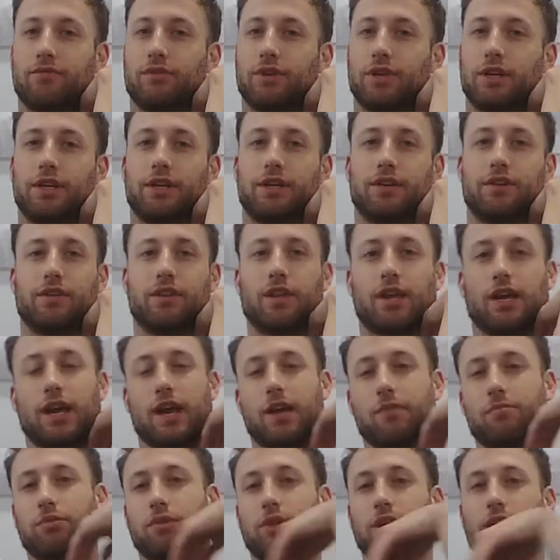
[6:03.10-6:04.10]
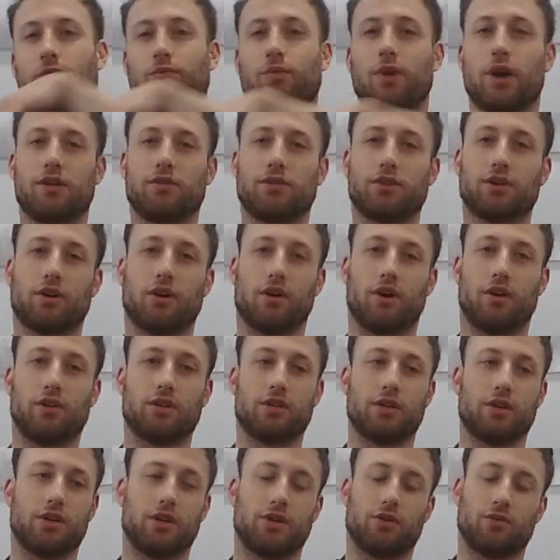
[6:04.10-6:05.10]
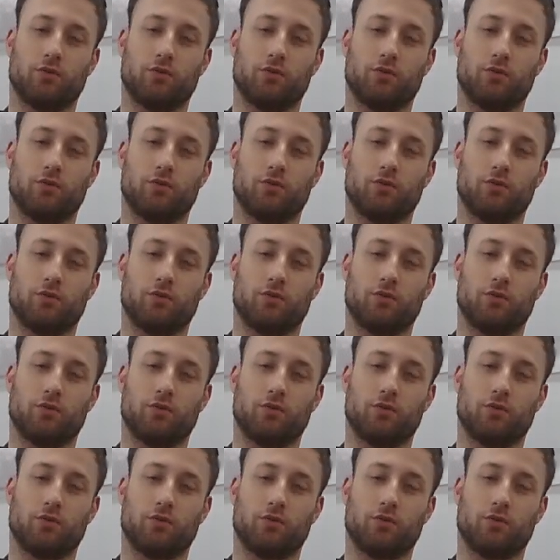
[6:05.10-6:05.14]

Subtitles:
really didn't think I played well at all,